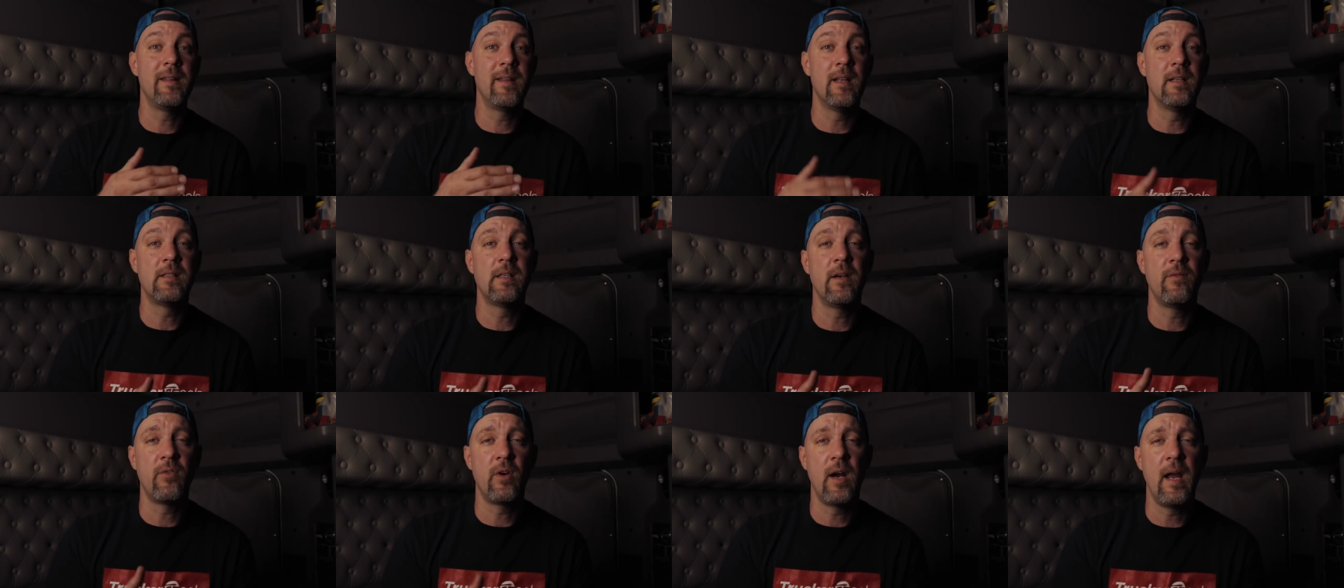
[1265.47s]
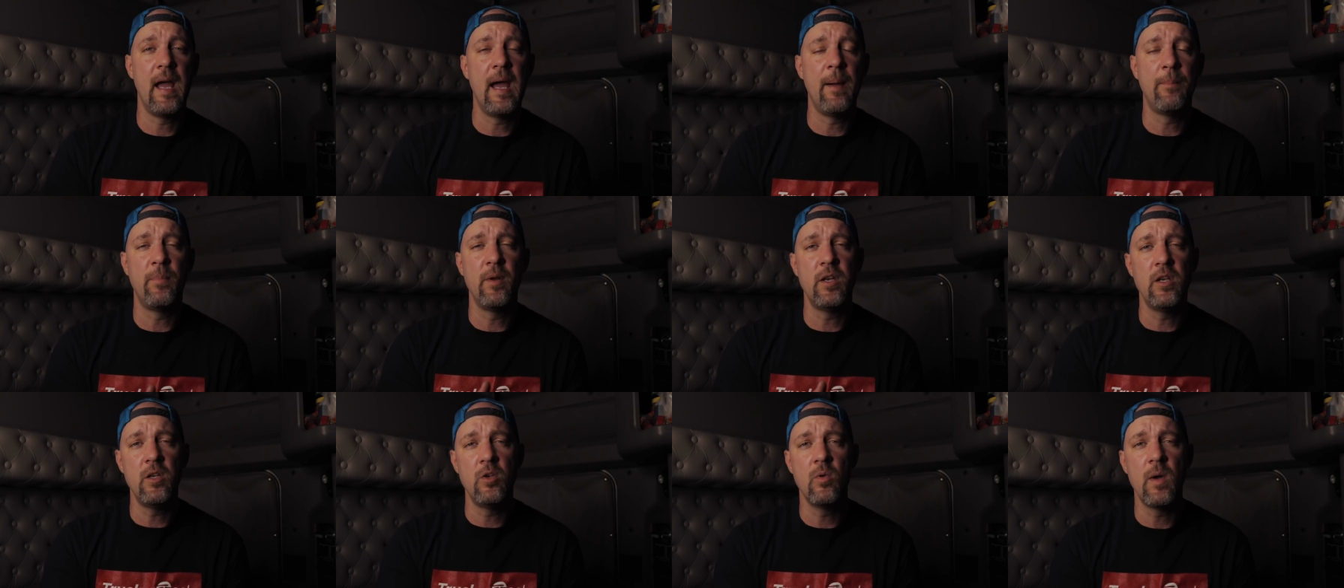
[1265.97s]
thing that's ever
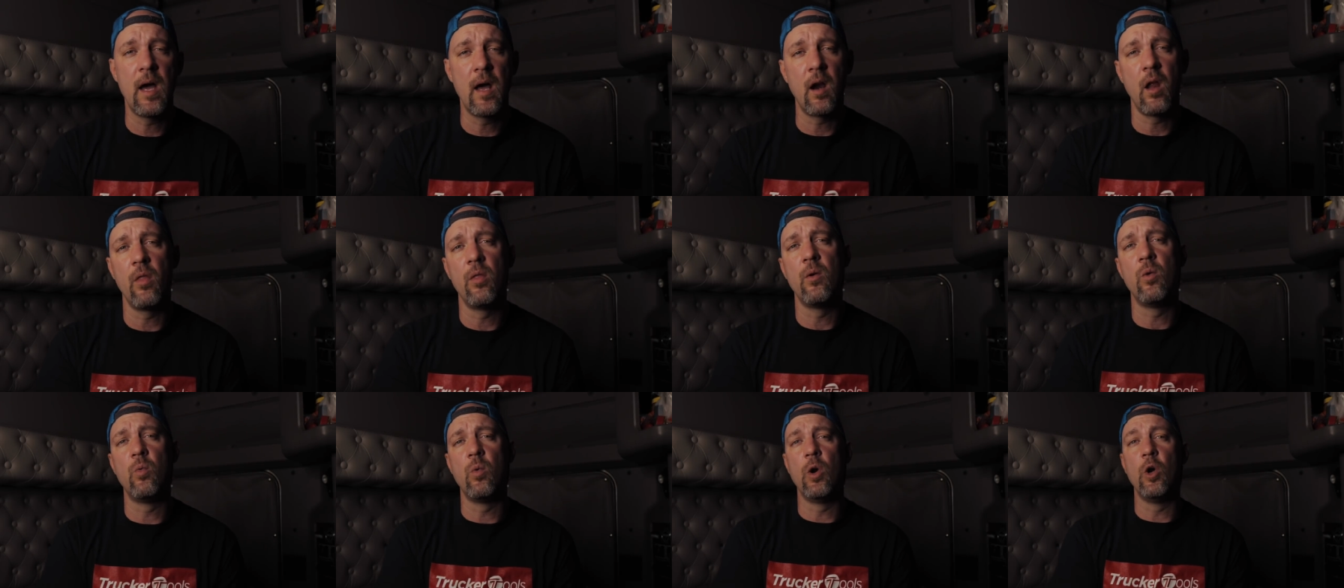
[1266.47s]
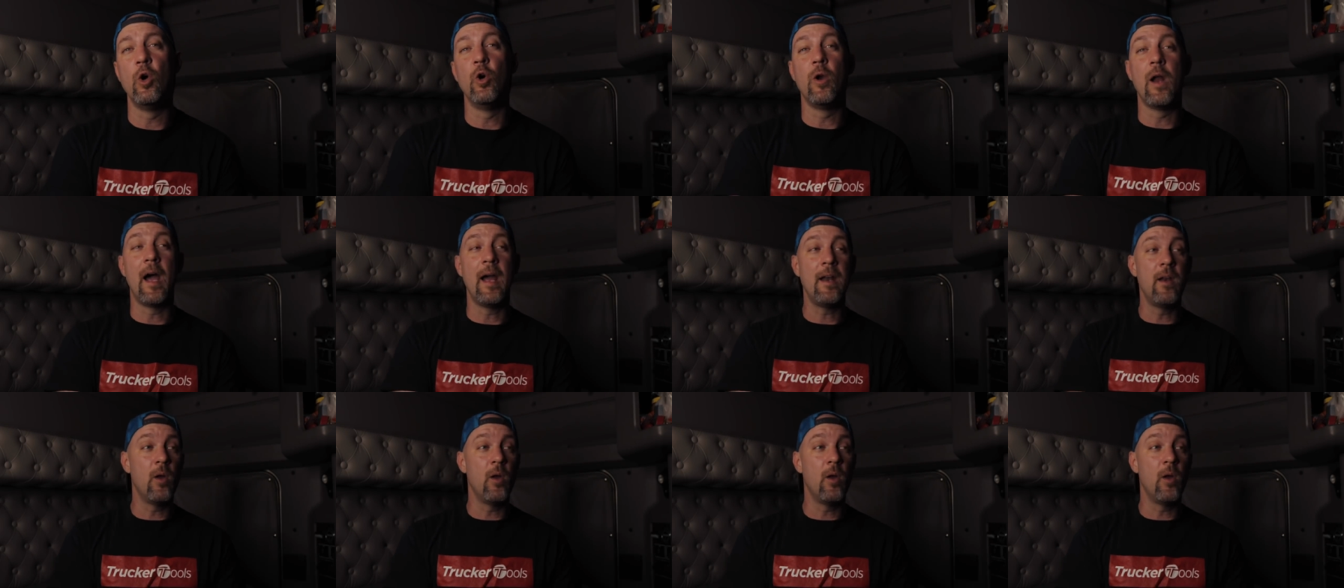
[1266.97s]
happened to you out on the road.